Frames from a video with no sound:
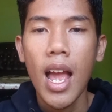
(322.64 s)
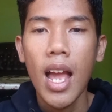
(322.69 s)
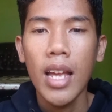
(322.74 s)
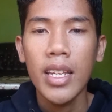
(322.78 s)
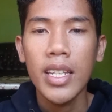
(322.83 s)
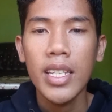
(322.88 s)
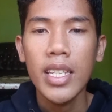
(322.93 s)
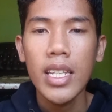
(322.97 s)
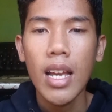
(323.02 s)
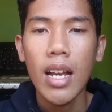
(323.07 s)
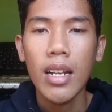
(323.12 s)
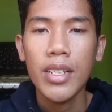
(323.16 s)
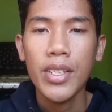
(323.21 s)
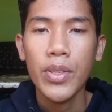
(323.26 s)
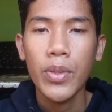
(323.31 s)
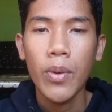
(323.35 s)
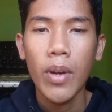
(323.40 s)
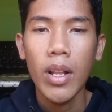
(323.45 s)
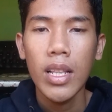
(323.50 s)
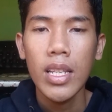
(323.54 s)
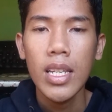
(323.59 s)
he
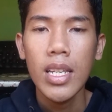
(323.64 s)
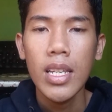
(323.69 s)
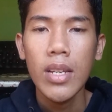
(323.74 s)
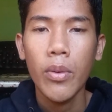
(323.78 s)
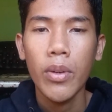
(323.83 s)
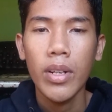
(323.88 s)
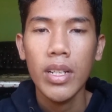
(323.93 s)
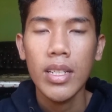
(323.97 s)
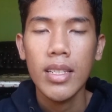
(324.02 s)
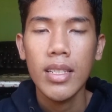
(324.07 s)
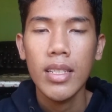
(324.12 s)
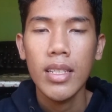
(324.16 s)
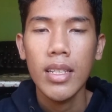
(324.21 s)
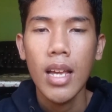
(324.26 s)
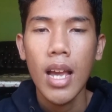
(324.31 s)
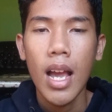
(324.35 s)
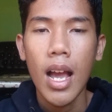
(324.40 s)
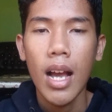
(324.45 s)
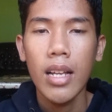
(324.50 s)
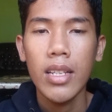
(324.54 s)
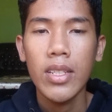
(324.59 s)
actually was
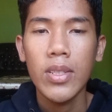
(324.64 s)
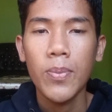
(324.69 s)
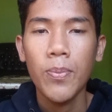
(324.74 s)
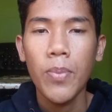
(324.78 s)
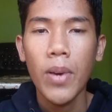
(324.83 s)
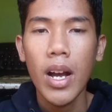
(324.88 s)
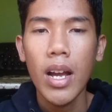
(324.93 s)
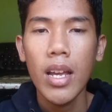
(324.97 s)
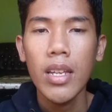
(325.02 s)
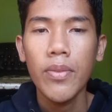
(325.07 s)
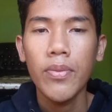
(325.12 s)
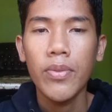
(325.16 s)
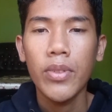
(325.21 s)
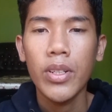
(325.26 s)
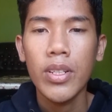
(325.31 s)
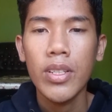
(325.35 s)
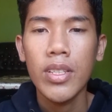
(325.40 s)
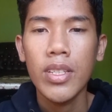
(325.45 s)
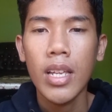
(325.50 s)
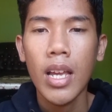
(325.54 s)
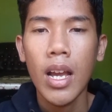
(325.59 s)
a spy
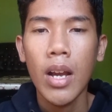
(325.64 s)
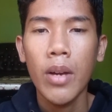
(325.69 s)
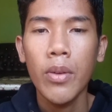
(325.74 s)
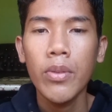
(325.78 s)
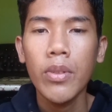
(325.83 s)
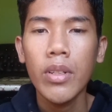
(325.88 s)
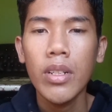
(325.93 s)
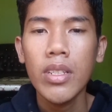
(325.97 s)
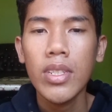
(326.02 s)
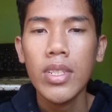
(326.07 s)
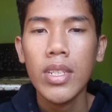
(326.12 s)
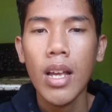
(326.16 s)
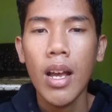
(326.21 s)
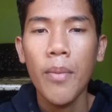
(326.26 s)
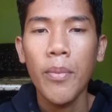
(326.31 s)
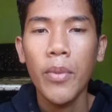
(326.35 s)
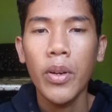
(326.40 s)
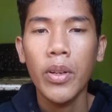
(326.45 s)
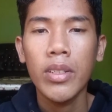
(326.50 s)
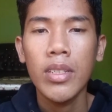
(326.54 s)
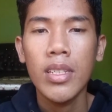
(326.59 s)
for the Hurons
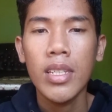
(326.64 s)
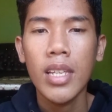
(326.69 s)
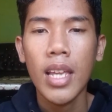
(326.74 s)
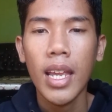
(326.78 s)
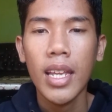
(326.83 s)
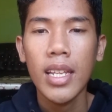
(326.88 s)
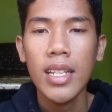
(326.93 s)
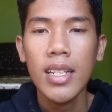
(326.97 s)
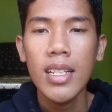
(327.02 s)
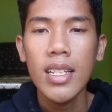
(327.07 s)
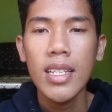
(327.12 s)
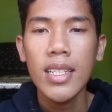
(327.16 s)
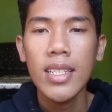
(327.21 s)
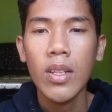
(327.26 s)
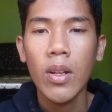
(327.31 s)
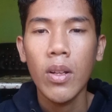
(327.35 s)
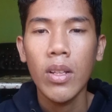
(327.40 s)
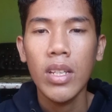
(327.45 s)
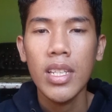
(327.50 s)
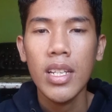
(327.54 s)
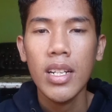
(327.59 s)
among the English
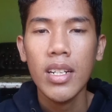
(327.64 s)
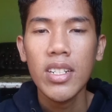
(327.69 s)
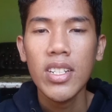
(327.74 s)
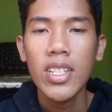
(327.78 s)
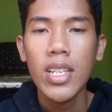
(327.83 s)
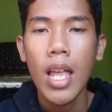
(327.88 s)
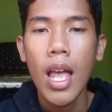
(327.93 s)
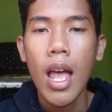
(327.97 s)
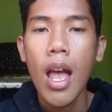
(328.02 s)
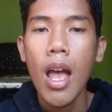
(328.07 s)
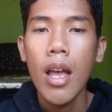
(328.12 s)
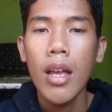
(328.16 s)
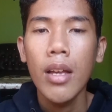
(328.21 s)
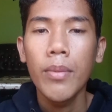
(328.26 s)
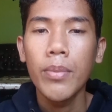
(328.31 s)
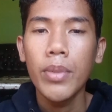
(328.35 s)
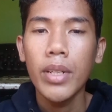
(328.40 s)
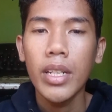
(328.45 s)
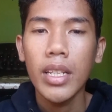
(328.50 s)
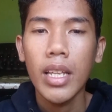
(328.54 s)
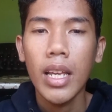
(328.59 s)
soldiers,
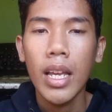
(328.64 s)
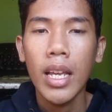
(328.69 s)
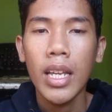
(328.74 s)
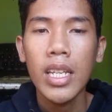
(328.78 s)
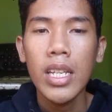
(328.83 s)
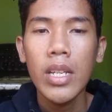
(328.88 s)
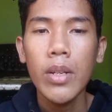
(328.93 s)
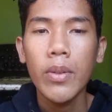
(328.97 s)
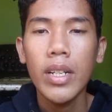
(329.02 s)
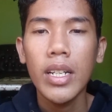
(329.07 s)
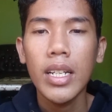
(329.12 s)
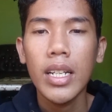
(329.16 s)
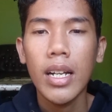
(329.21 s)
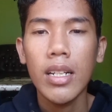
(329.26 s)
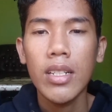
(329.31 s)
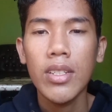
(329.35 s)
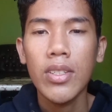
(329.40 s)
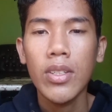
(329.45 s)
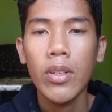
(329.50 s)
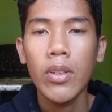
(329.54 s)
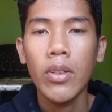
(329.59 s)
but Hayward
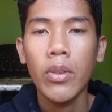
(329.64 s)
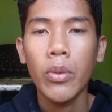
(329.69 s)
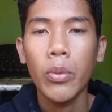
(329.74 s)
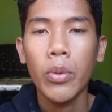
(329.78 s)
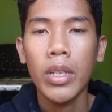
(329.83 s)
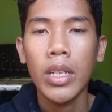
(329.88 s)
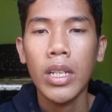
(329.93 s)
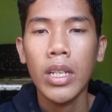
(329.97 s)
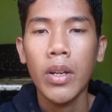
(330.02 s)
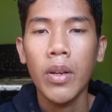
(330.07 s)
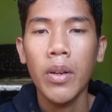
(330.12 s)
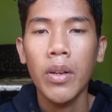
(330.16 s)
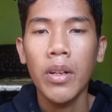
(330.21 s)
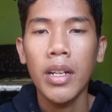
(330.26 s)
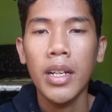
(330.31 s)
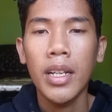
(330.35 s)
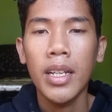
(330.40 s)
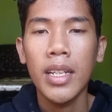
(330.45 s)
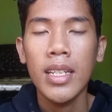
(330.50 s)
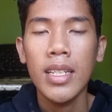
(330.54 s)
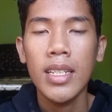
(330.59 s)
also
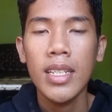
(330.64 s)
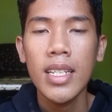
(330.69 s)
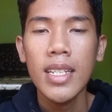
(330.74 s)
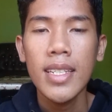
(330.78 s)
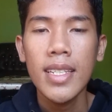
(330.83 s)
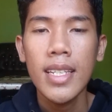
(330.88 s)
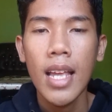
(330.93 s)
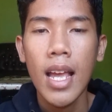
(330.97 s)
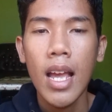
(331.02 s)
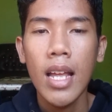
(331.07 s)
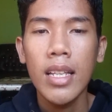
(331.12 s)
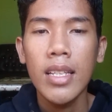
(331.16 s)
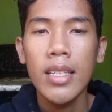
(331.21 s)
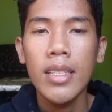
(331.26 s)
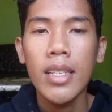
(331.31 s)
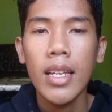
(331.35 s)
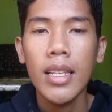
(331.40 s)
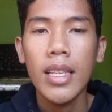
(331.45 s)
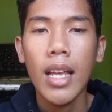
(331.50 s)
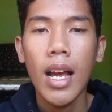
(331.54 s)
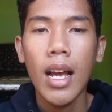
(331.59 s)
recognized
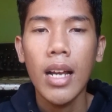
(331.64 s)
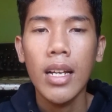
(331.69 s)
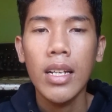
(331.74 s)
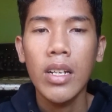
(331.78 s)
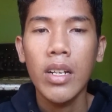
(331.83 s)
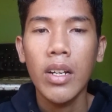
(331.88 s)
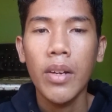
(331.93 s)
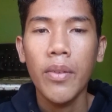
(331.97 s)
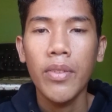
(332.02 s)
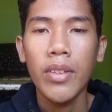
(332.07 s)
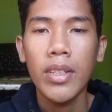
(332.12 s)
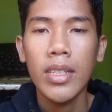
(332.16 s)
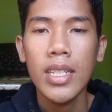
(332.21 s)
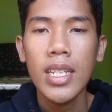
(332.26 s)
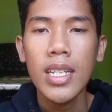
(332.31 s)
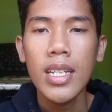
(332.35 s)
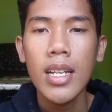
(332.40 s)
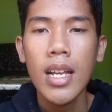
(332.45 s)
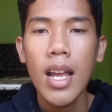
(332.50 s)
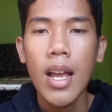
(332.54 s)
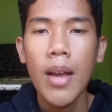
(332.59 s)
that
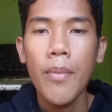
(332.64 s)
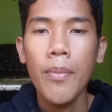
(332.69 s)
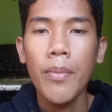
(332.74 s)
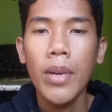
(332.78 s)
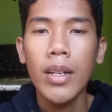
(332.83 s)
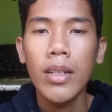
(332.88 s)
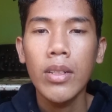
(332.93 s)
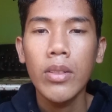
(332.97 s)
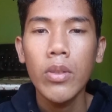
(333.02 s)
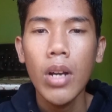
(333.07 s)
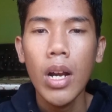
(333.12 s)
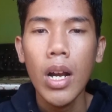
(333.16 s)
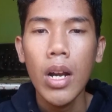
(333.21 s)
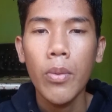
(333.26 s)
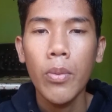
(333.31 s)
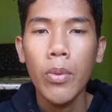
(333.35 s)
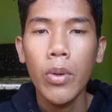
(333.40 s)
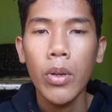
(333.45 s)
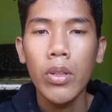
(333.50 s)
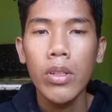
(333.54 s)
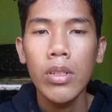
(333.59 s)
aggravating
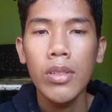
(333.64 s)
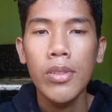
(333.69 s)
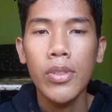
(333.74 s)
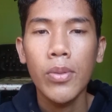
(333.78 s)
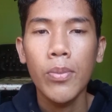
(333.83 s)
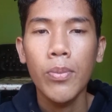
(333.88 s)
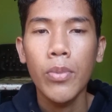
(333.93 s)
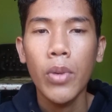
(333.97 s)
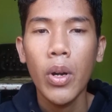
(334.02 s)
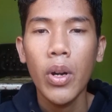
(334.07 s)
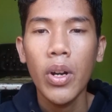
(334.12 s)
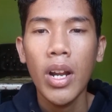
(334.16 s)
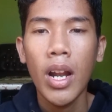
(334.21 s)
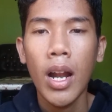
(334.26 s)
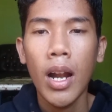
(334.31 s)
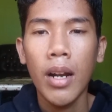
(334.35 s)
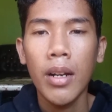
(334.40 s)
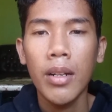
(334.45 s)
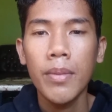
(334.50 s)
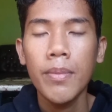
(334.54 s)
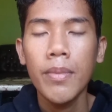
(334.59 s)
Magua would do more
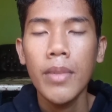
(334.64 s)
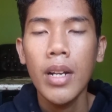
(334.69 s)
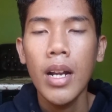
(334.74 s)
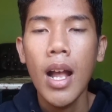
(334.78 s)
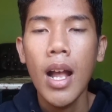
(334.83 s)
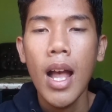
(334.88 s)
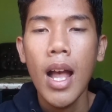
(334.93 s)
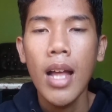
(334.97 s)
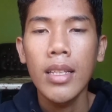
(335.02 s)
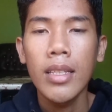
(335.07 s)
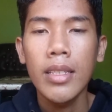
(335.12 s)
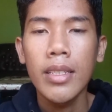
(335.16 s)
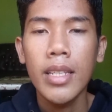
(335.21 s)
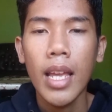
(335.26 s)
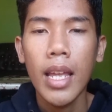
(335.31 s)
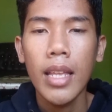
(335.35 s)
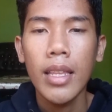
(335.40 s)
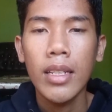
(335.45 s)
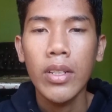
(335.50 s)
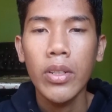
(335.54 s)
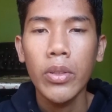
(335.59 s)
harm
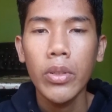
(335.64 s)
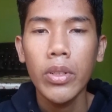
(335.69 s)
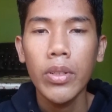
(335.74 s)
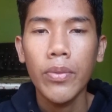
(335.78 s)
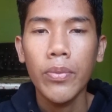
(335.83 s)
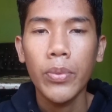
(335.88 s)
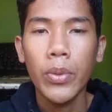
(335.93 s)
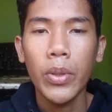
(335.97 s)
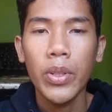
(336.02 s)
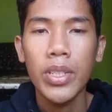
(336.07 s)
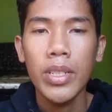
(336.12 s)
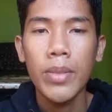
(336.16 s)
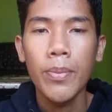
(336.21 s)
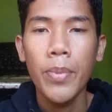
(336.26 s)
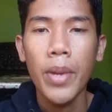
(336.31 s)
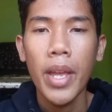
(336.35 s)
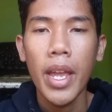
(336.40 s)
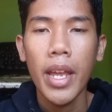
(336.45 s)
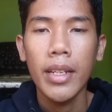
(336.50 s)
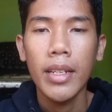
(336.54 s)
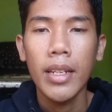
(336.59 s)
than good for the
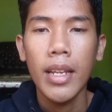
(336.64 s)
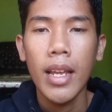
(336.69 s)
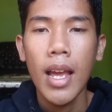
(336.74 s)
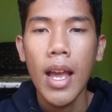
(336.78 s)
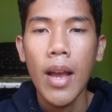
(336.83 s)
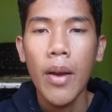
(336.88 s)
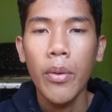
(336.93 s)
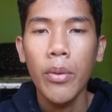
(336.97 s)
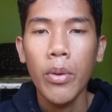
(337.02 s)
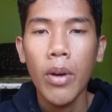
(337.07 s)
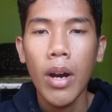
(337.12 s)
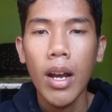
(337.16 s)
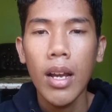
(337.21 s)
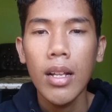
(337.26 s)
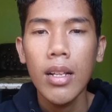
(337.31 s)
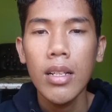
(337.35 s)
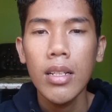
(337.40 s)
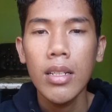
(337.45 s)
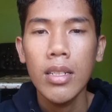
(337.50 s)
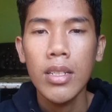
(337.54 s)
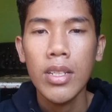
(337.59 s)
band.
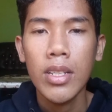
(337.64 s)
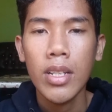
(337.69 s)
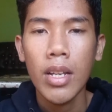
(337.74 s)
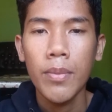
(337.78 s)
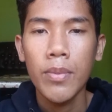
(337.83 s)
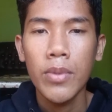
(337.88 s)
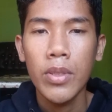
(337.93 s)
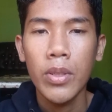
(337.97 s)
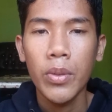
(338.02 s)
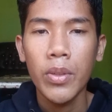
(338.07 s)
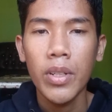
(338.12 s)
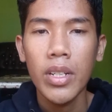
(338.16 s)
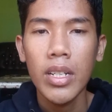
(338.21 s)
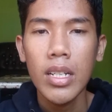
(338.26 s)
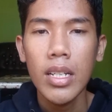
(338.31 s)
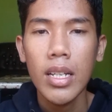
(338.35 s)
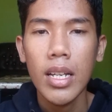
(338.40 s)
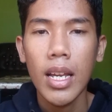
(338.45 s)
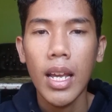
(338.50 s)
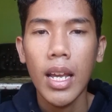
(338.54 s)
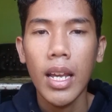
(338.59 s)
While
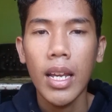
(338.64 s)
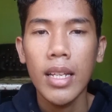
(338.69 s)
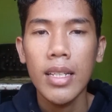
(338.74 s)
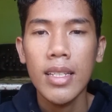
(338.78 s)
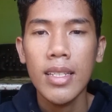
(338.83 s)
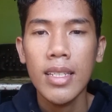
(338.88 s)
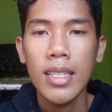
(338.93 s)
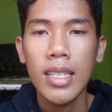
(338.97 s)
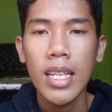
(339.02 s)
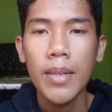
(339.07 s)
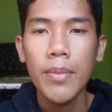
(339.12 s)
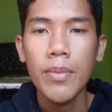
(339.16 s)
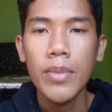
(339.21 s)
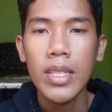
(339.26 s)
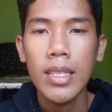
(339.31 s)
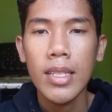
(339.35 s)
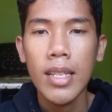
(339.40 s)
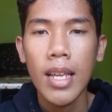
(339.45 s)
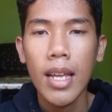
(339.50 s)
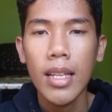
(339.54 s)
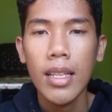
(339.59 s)
captured, it
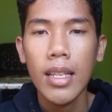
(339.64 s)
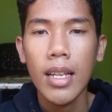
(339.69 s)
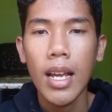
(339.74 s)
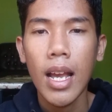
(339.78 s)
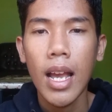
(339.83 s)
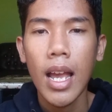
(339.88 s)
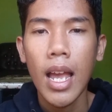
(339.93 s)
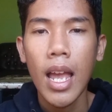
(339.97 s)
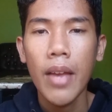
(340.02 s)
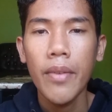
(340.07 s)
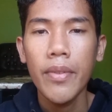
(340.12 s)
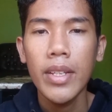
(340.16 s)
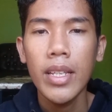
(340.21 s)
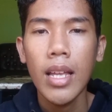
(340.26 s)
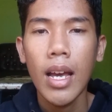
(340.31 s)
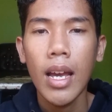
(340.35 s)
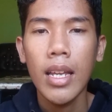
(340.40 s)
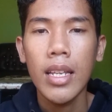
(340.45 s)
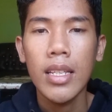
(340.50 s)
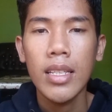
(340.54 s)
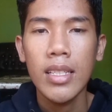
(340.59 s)
seems that even
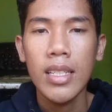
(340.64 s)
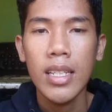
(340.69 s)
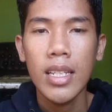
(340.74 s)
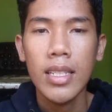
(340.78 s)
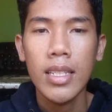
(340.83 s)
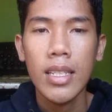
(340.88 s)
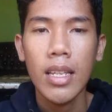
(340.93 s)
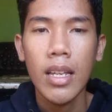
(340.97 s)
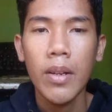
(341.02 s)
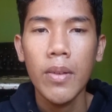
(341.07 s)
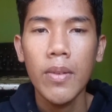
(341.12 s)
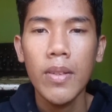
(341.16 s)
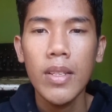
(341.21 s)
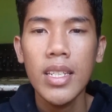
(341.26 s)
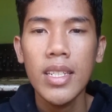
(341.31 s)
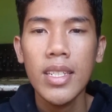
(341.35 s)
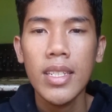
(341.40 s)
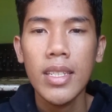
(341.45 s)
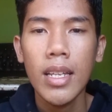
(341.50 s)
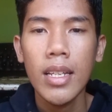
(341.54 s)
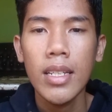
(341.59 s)
in this early
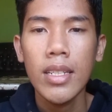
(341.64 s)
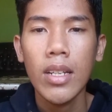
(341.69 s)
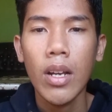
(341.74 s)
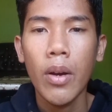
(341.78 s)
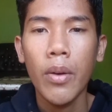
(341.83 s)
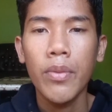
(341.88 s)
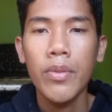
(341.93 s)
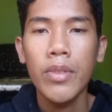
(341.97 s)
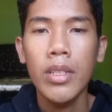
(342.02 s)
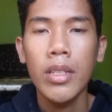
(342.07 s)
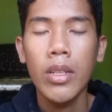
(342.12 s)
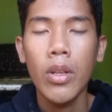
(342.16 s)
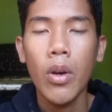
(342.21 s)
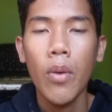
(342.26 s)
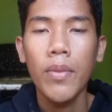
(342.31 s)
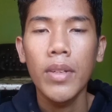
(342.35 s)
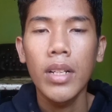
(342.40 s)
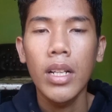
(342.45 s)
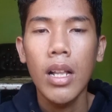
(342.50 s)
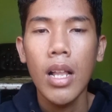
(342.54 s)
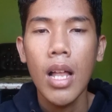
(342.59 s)
stage of the
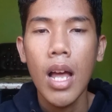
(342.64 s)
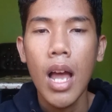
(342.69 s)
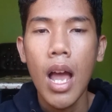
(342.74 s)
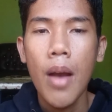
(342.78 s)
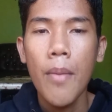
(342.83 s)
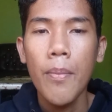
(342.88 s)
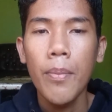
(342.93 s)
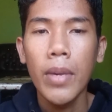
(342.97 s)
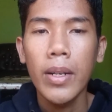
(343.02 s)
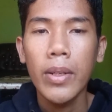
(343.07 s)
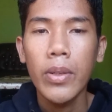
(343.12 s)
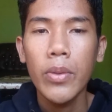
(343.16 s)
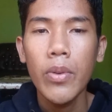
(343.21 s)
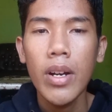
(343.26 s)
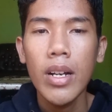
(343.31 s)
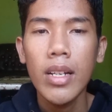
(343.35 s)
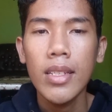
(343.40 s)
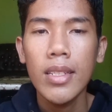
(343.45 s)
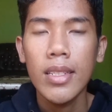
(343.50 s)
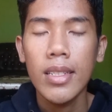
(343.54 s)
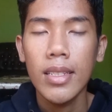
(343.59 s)
novel,
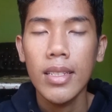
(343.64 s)
Magua